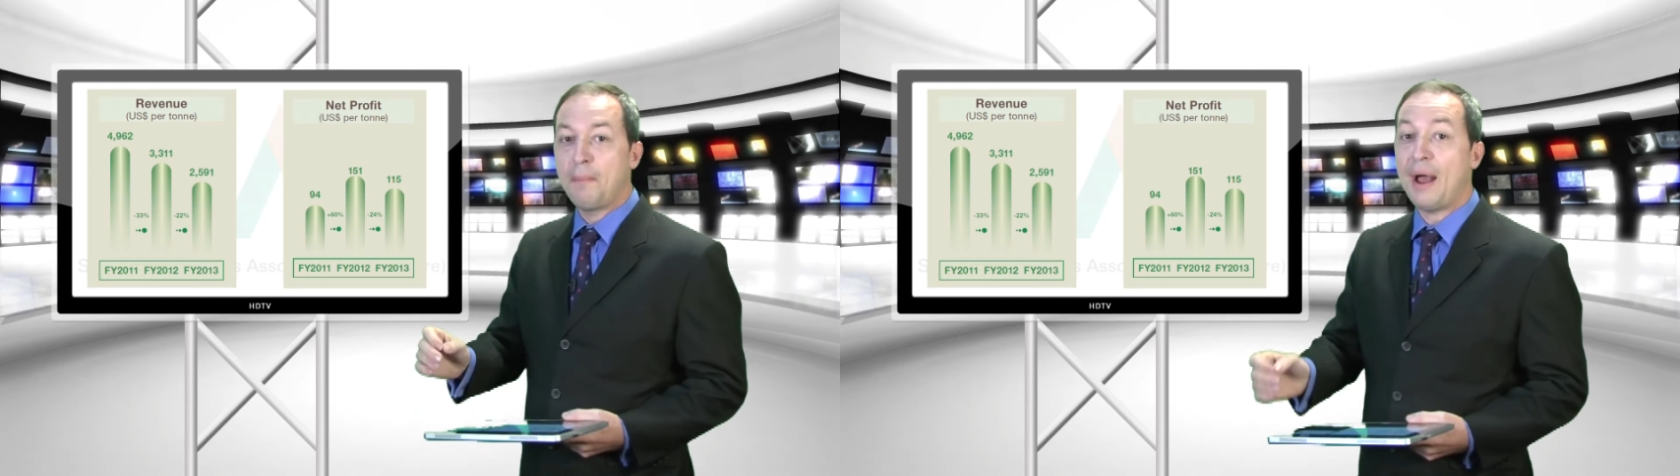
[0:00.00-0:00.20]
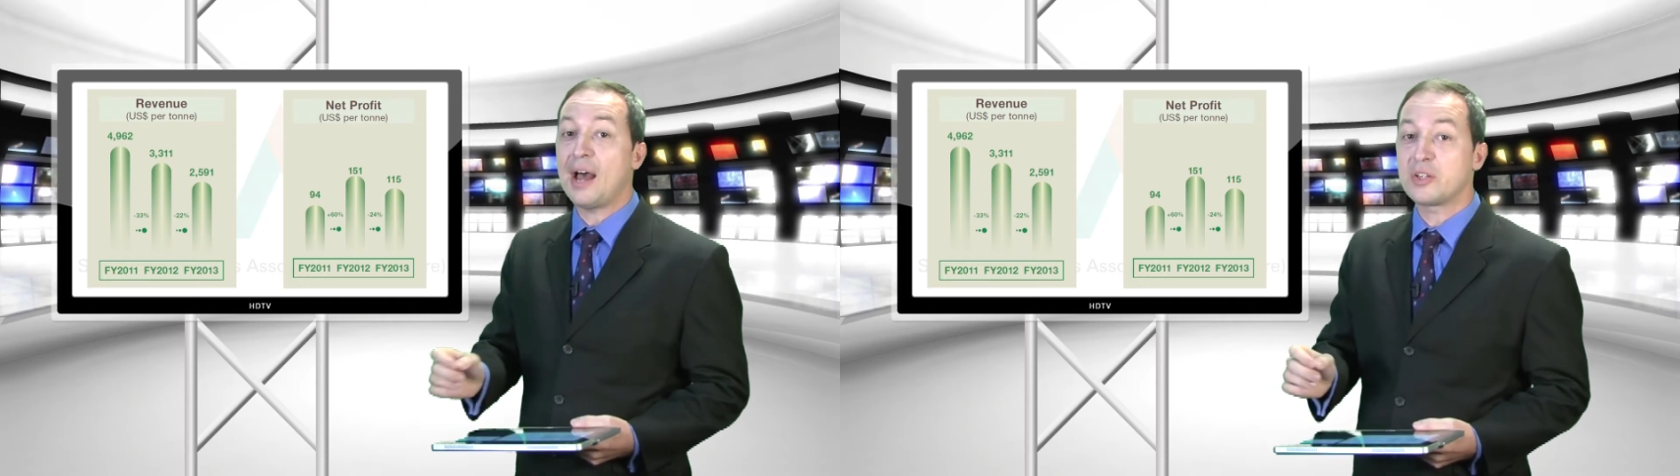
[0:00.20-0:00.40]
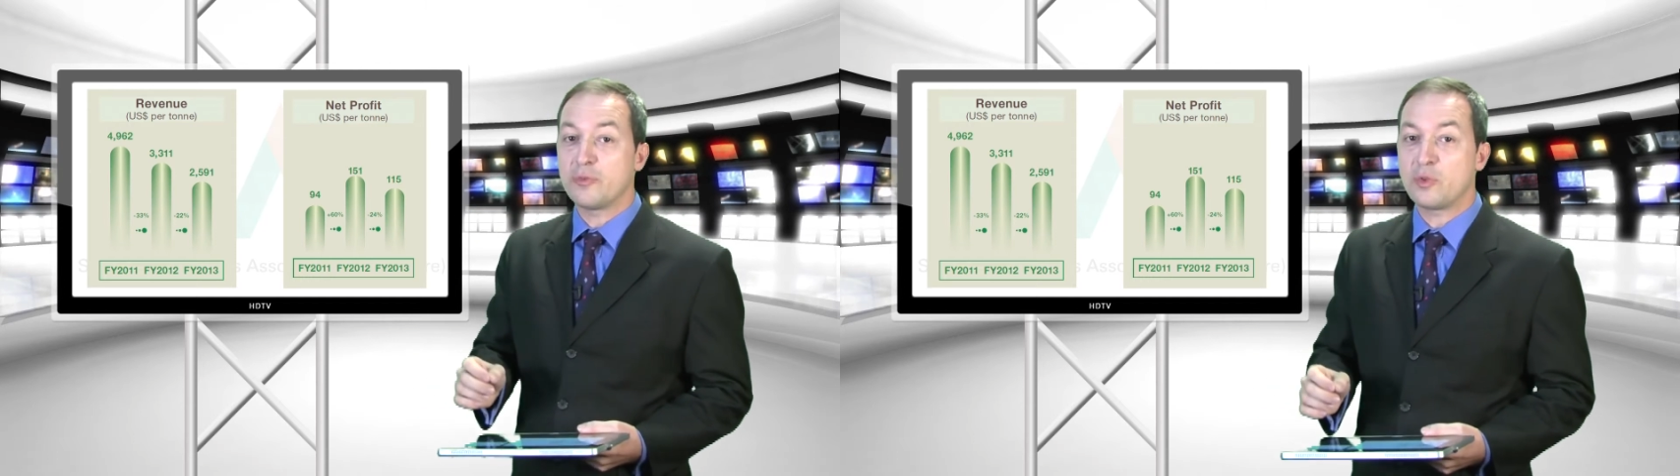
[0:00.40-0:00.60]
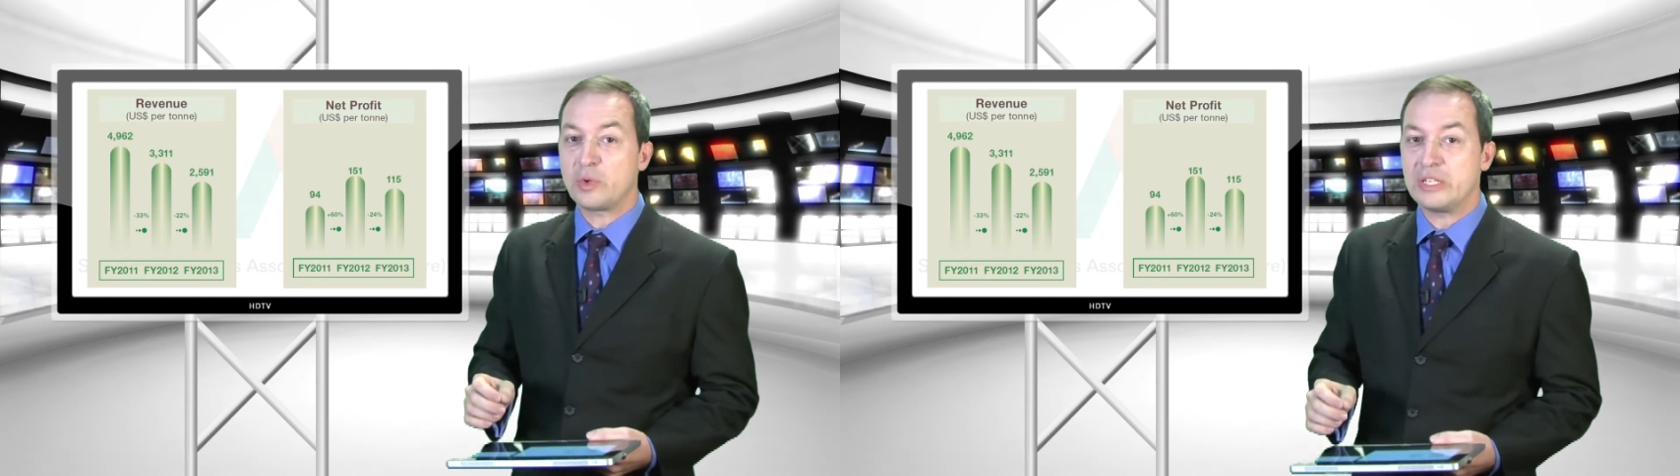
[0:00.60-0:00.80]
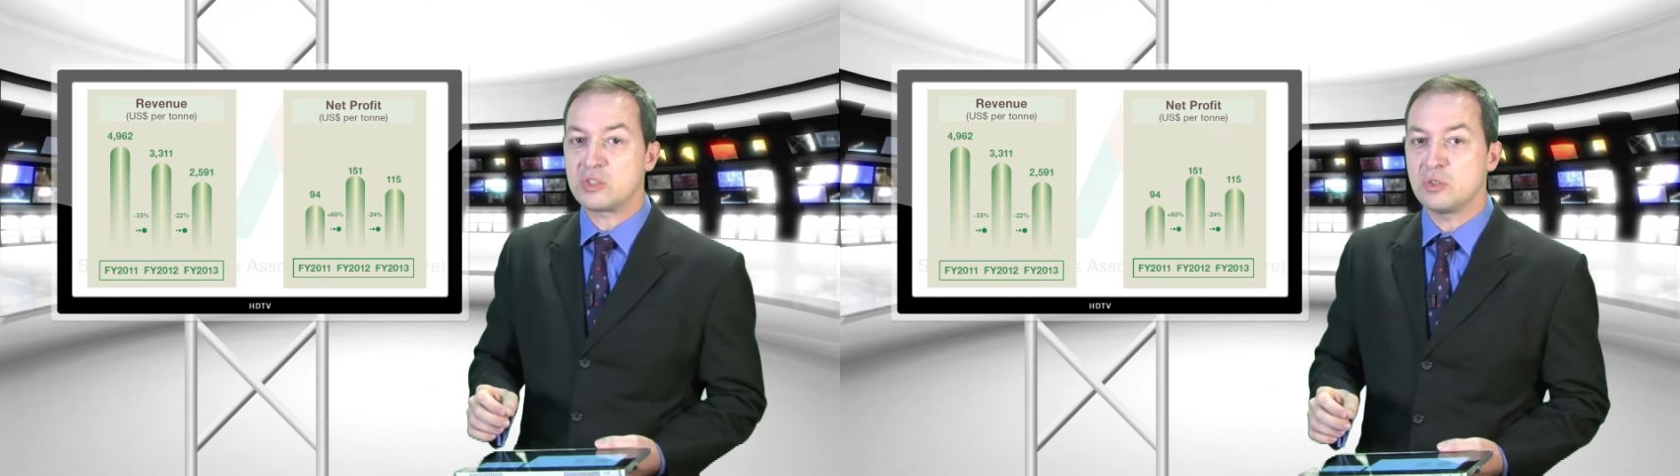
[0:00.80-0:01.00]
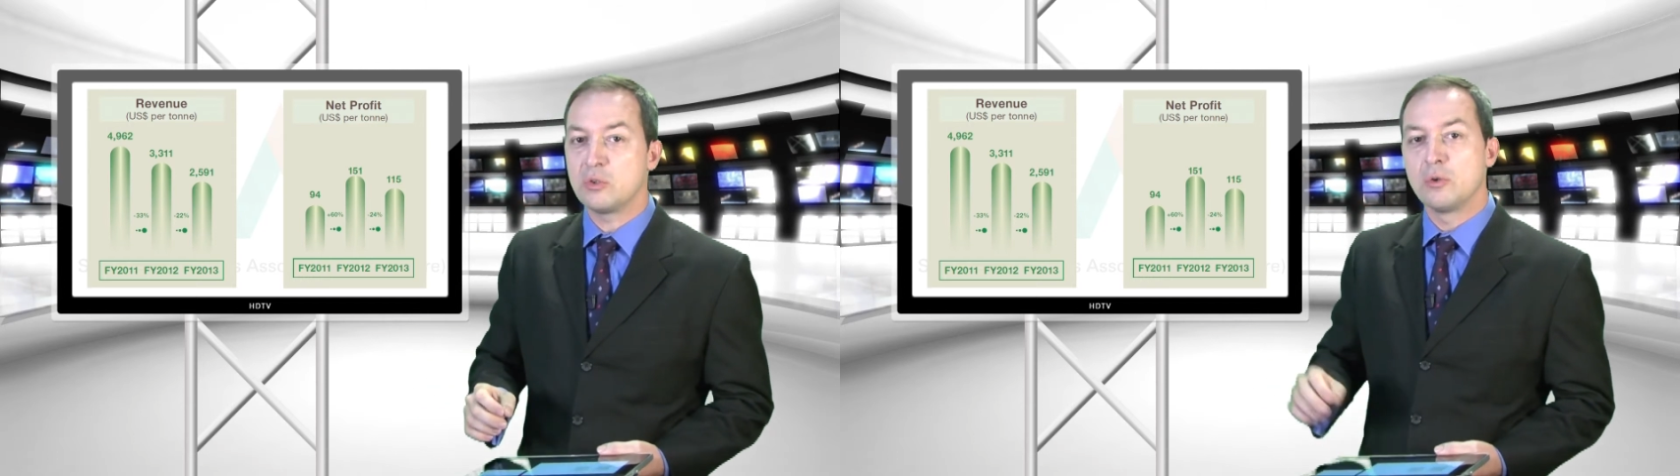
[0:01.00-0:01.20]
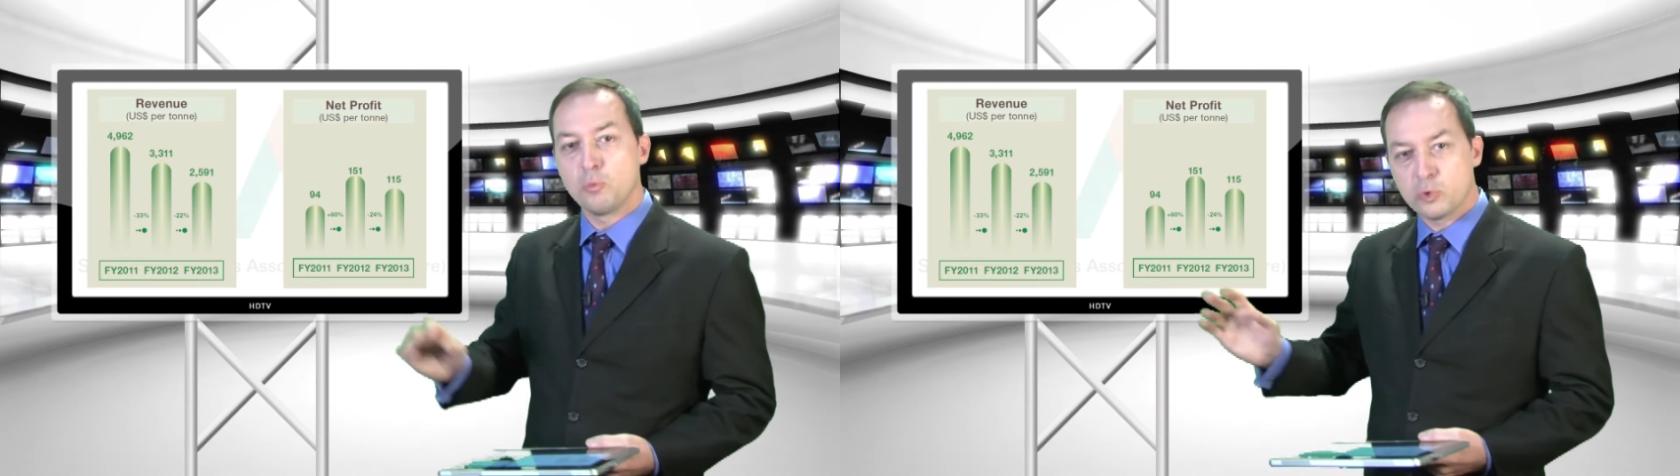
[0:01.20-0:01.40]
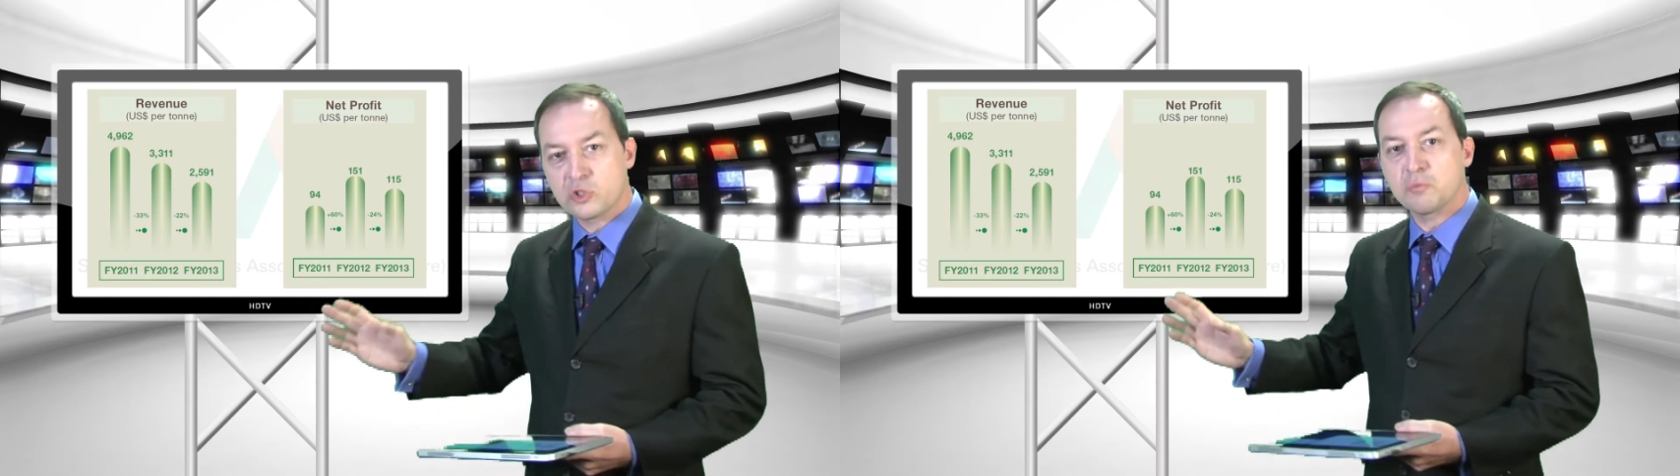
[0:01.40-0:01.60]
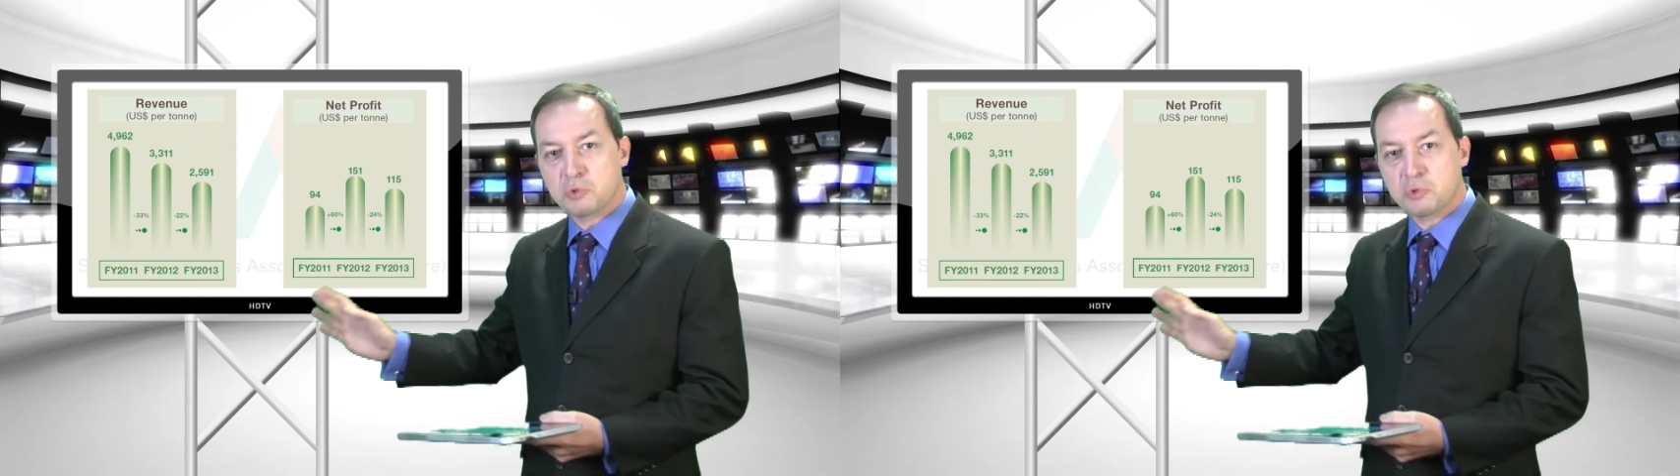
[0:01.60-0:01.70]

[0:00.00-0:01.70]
Part of the reason was